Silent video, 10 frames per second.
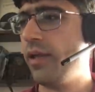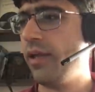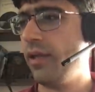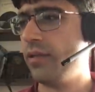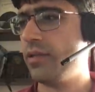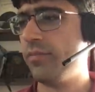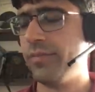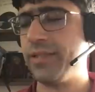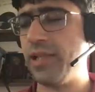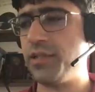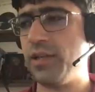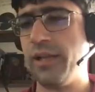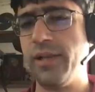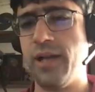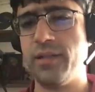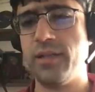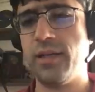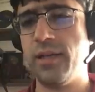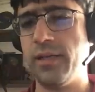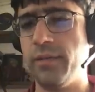and the implementation had gotten
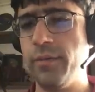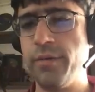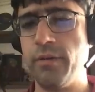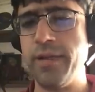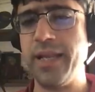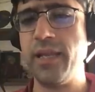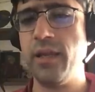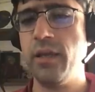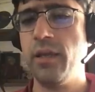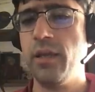done, and we were ready.